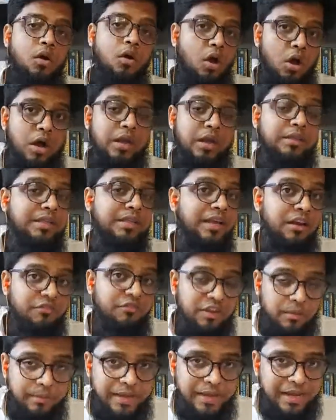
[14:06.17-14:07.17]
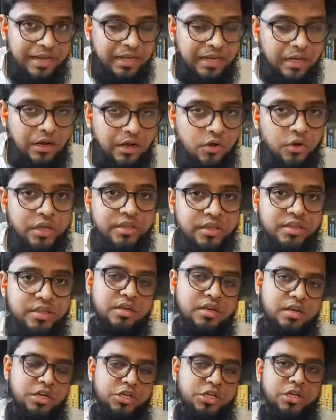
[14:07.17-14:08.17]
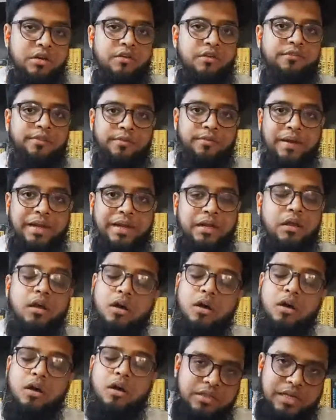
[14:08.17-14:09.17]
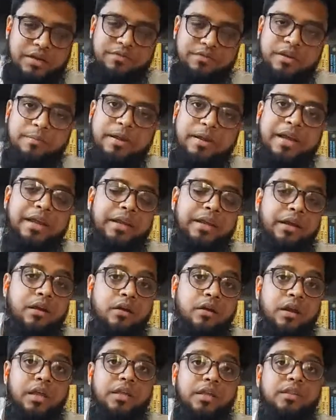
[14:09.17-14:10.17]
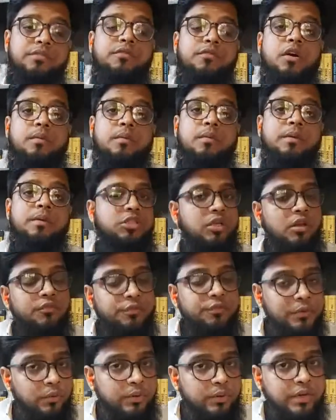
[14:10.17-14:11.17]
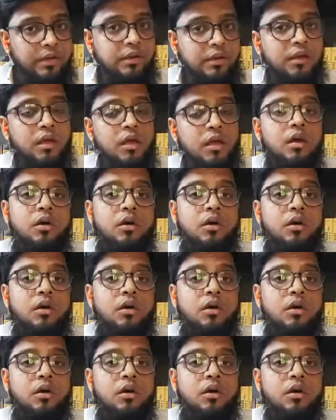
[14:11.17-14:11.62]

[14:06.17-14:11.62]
or there will be an increased secretion of sweat, or there will be an increased formation of urine.